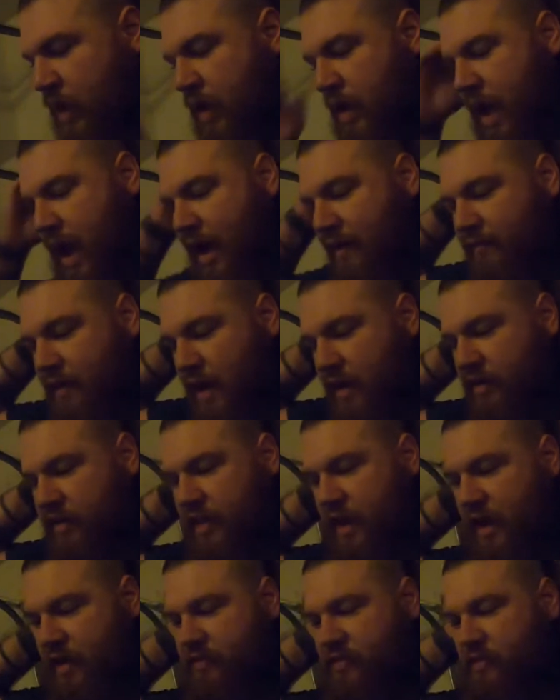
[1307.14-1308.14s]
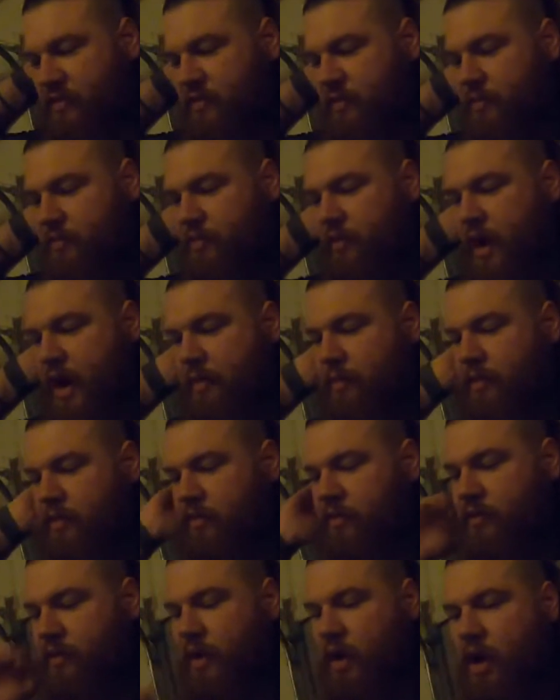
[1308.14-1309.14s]
Yeah, I've got 1,000
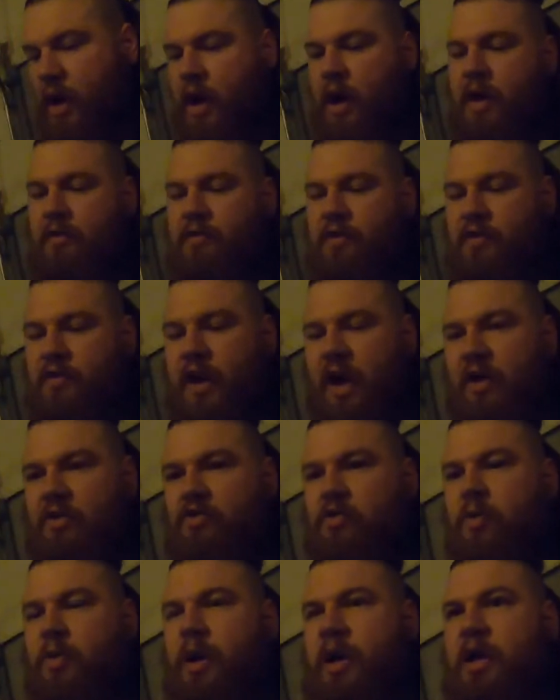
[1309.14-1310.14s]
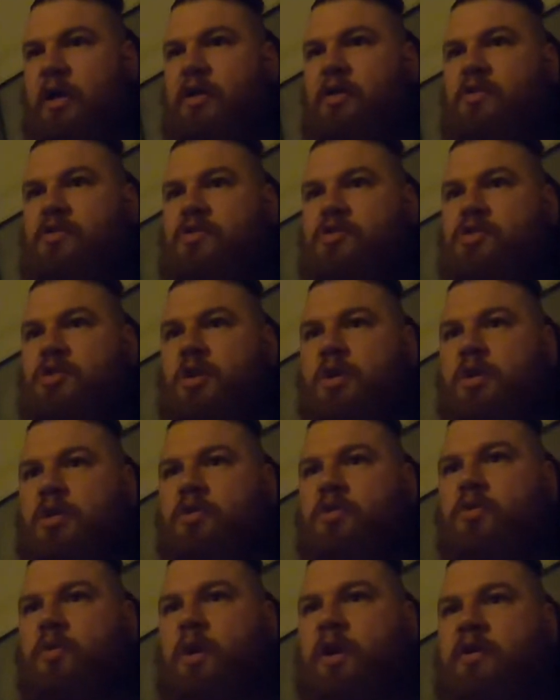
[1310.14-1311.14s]
subscribers. I've just got
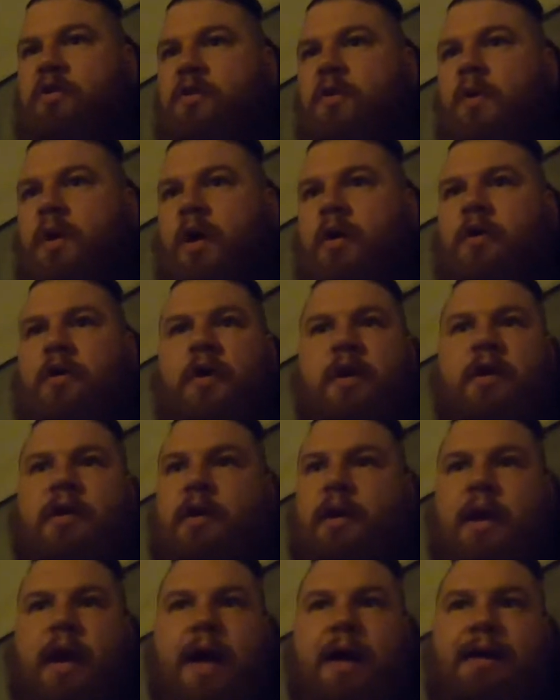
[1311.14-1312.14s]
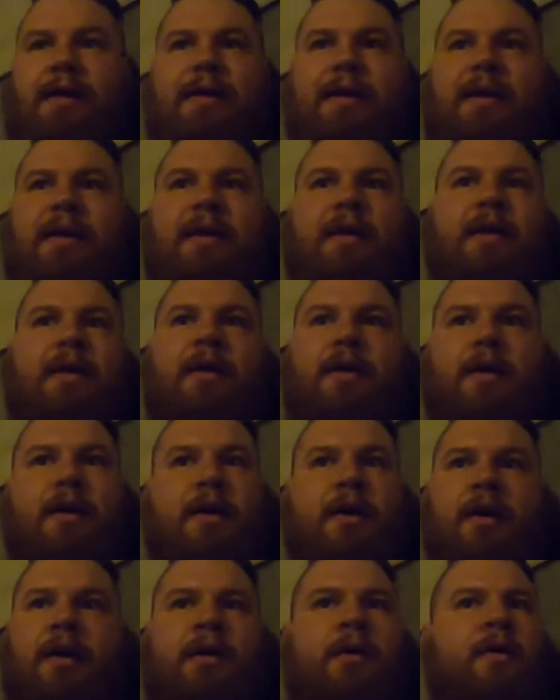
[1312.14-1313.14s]
2,290
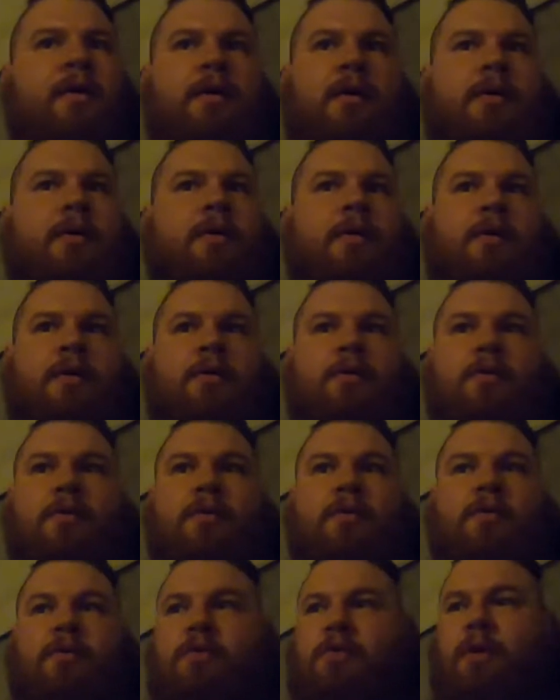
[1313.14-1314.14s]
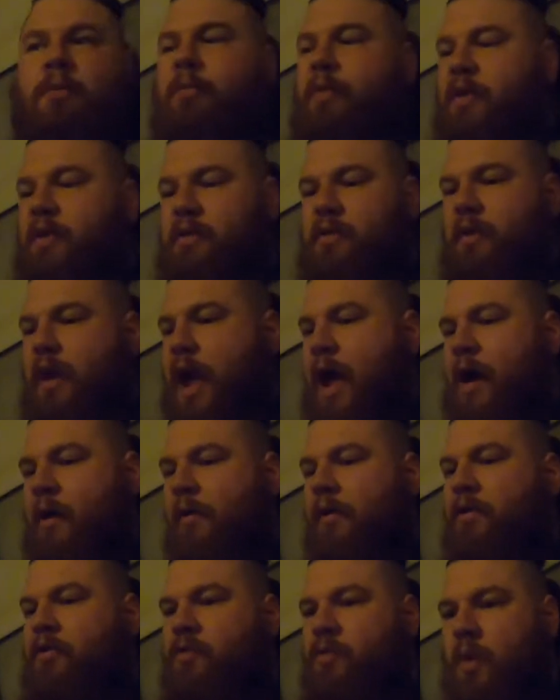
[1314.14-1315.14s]
something
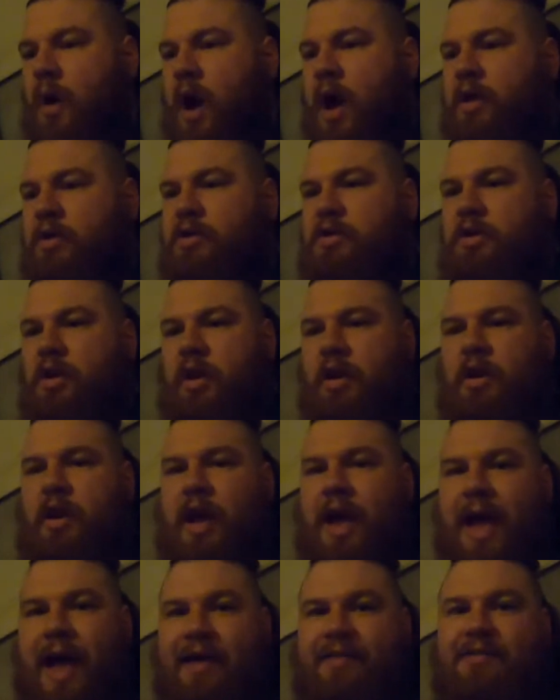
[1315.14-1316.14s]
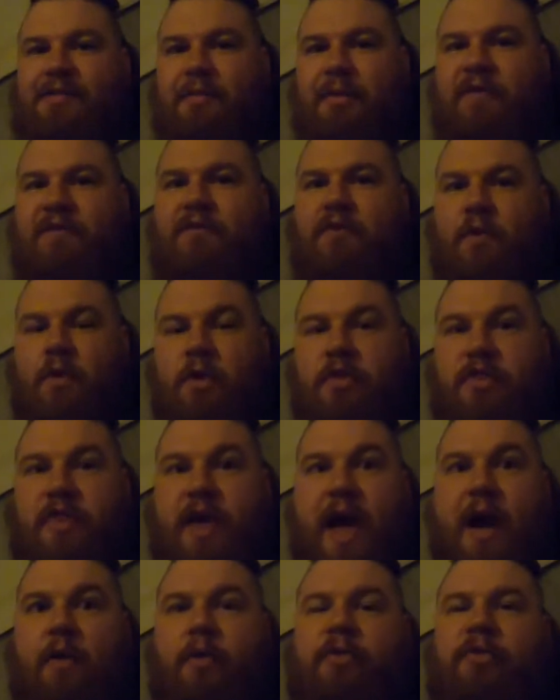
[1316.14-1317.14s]
hours watched, and it has to be
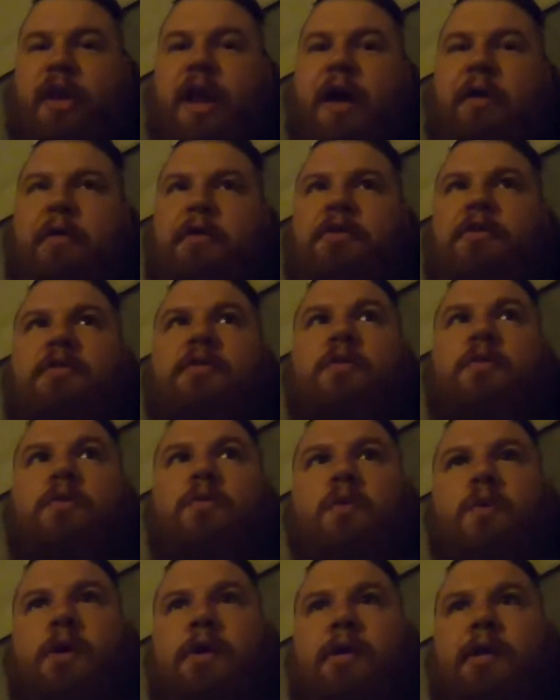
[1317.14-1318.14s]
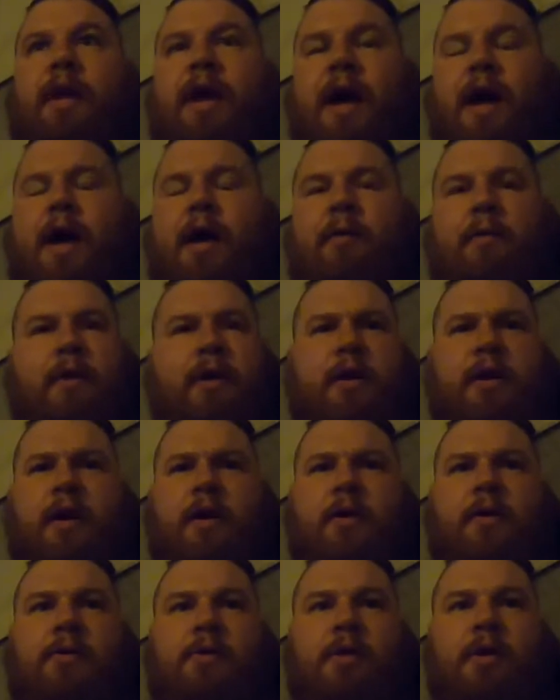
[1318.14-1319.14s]
4,000 hours. It's a really high
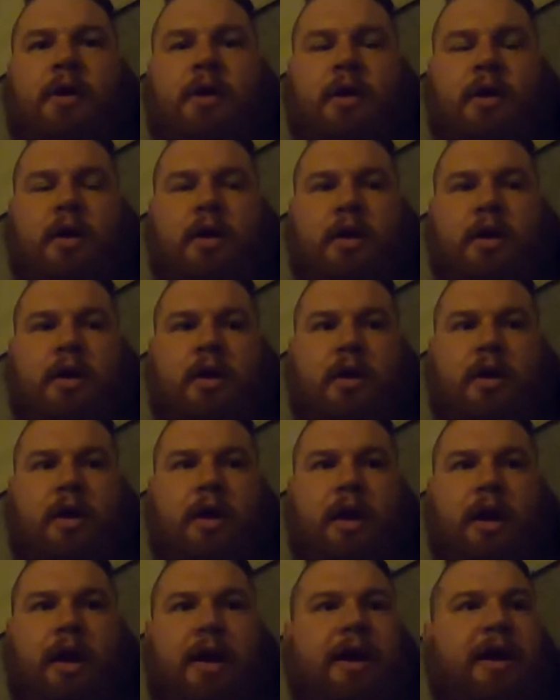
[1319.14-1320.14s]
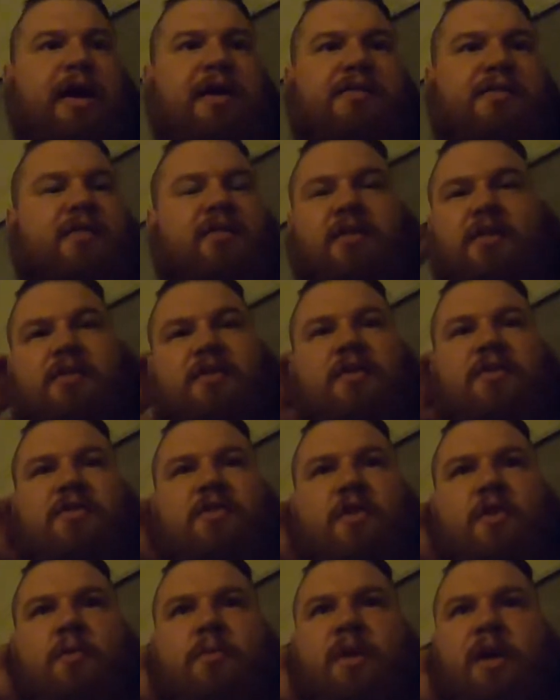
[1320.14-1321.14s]
window. And I guess I just
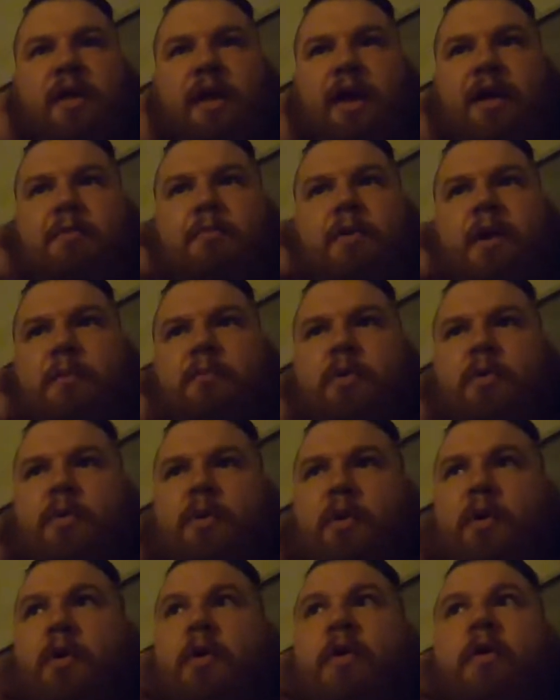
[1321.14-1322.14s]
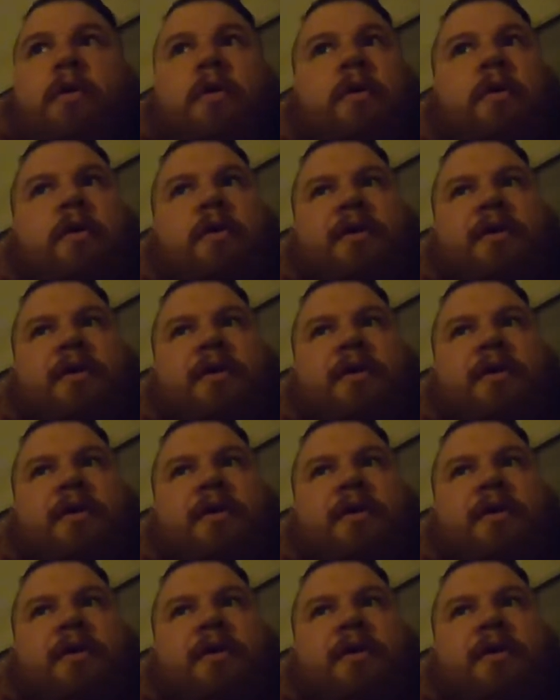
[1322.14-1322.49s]
assumed that like people will